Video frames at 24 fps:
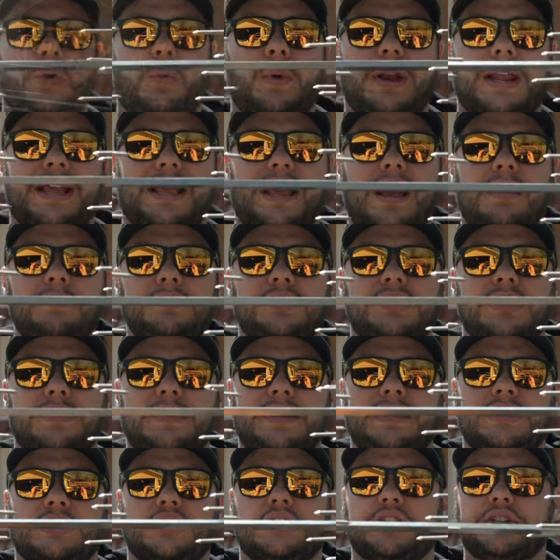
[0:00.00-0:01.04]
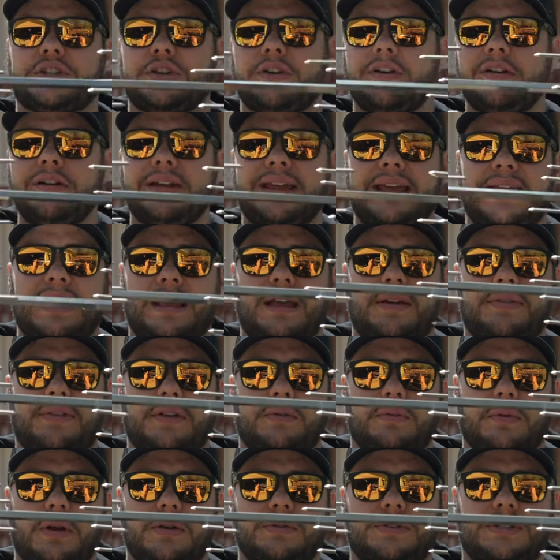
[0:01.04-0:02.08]
When it comes to inserting
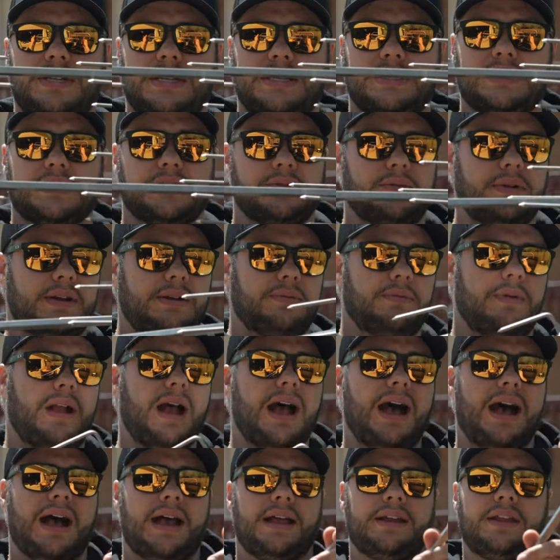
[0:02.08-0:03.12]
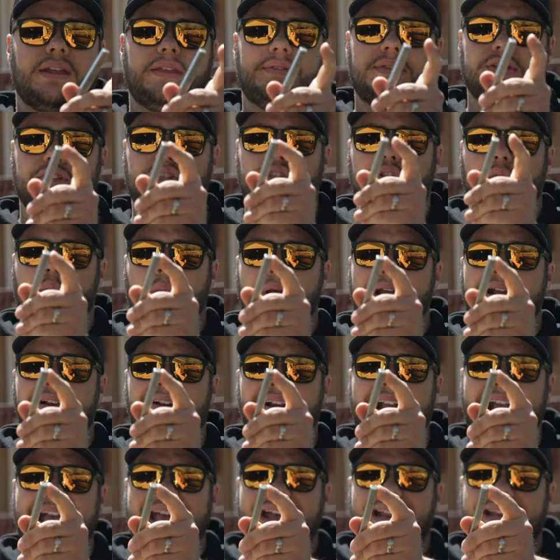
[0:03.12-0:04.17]
the rotisserie rod, the
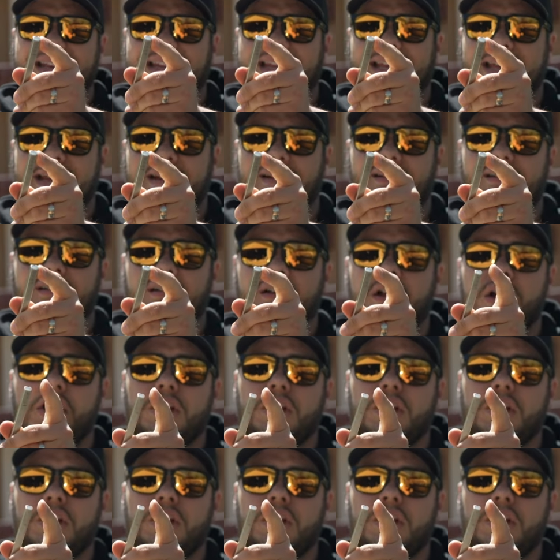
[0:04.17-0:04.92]
square end here